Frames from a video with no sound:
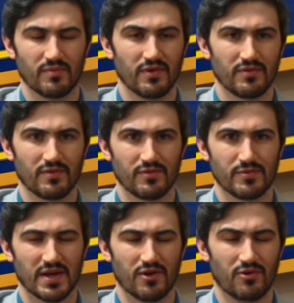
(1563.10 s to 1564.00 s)

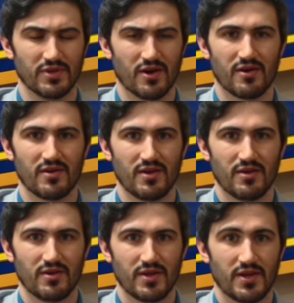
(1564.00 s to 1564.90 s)
on how old they are,
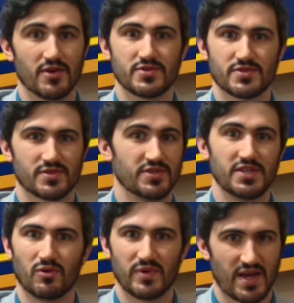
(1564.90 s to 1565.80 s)
here's the
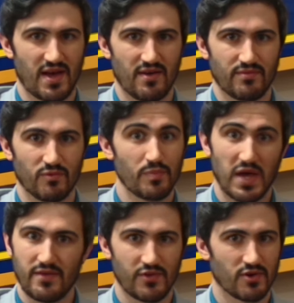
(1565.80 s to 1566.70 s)
deal we have. We'll
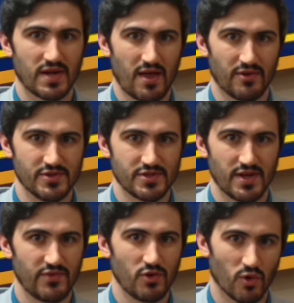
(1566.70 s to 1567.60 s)
pay for your college
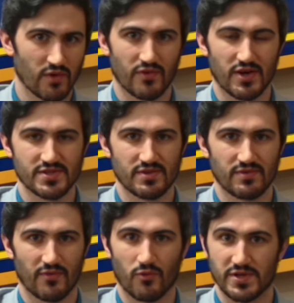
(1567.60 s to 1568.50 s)
if you work for us
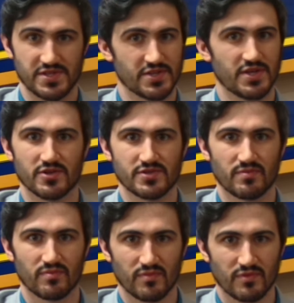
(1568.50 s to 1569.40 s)
for 4 to 6 years.
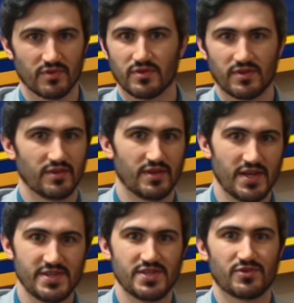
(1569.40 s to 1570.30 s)

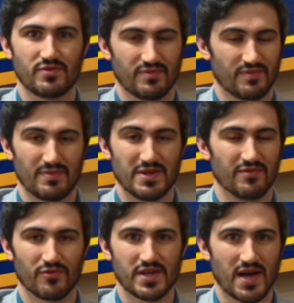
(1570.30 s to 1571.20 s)
Easy,
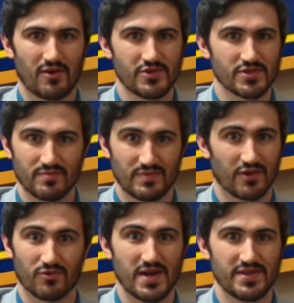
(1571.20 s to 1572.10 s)
free college,
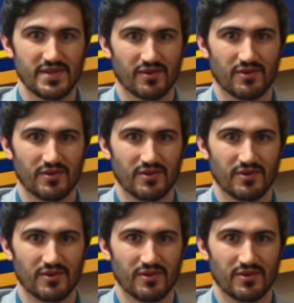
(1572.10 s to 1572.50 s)
great deal.